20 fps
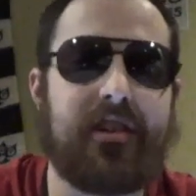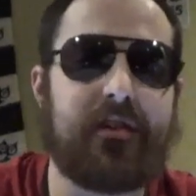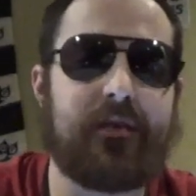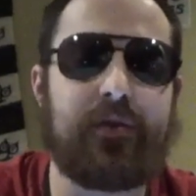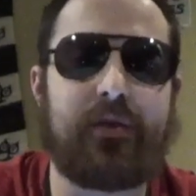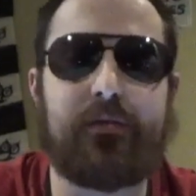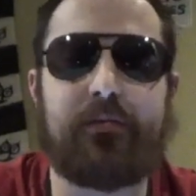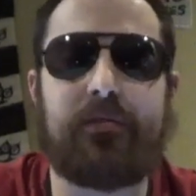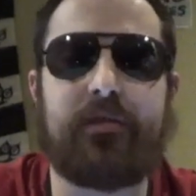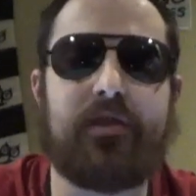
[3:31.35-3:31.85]

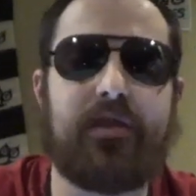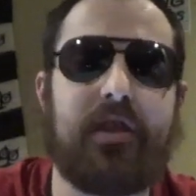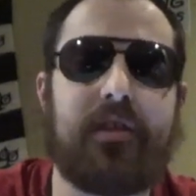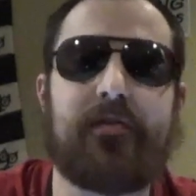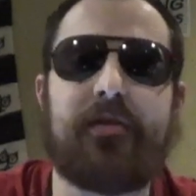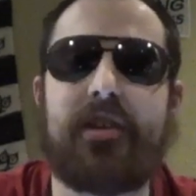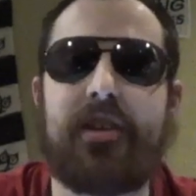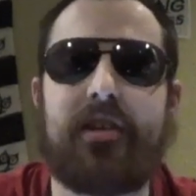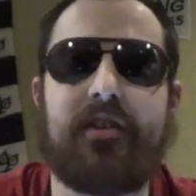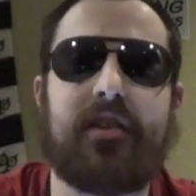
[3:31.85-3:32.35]
from
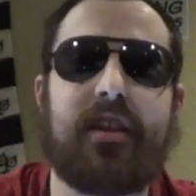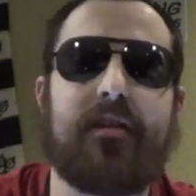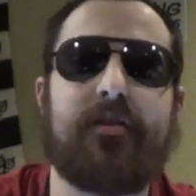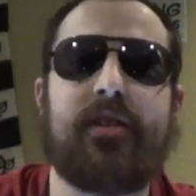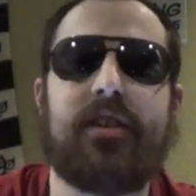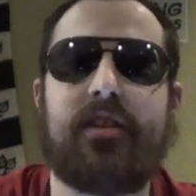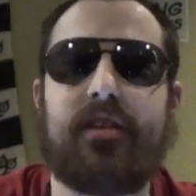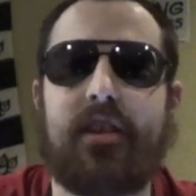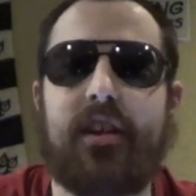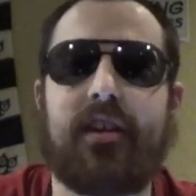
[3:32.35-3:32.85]

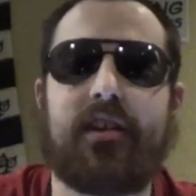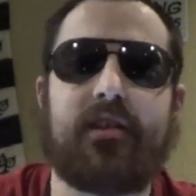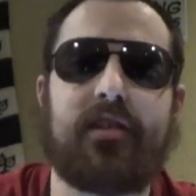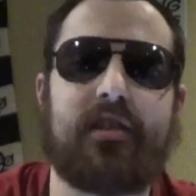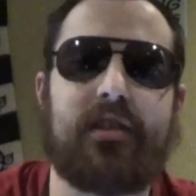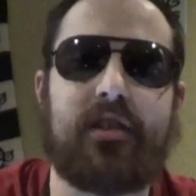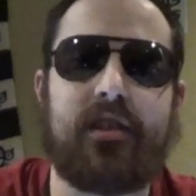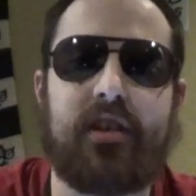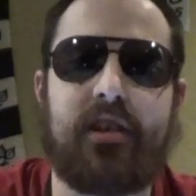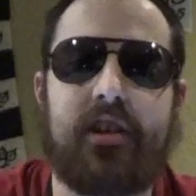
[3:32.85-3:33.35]
1776,
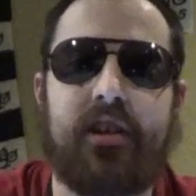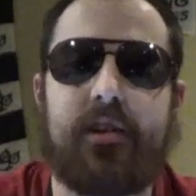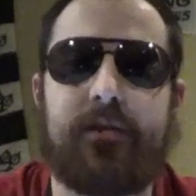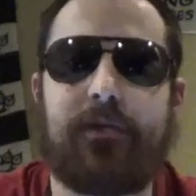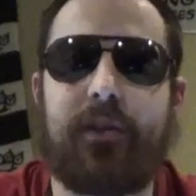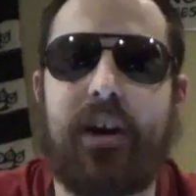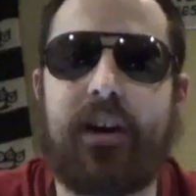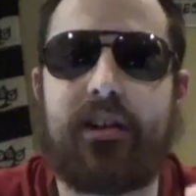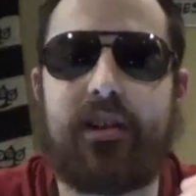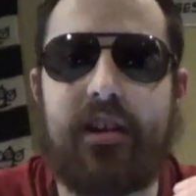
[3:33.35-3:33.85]

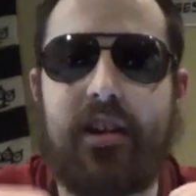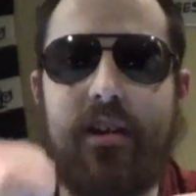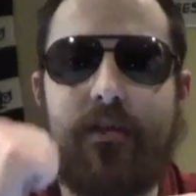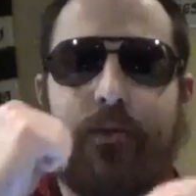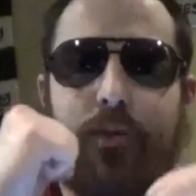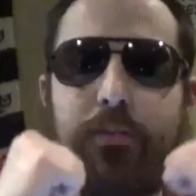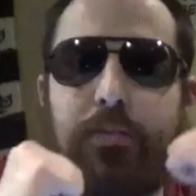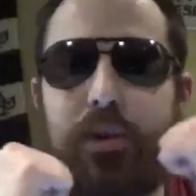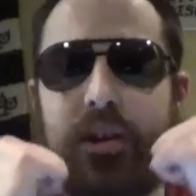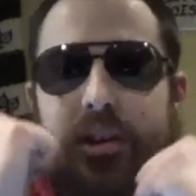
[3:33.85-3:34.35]
fight the evil
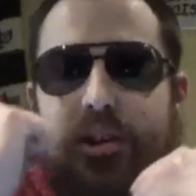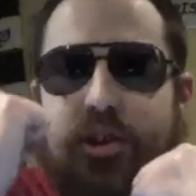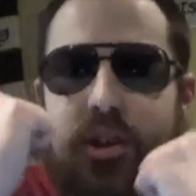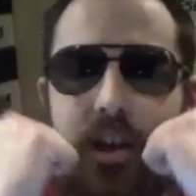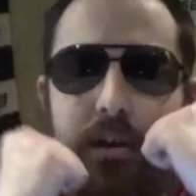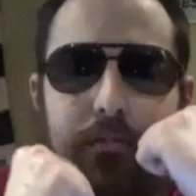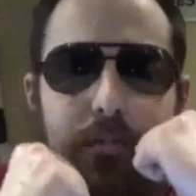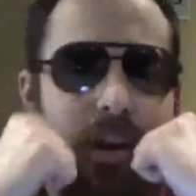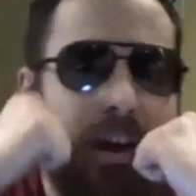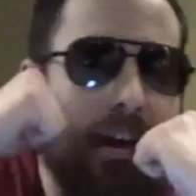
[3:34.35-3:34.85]
British
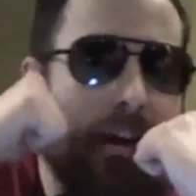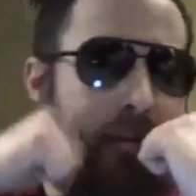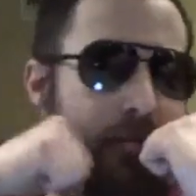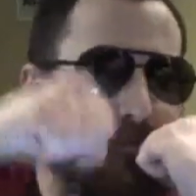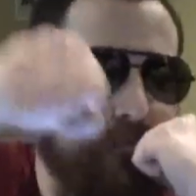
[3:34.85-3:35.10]
Empire?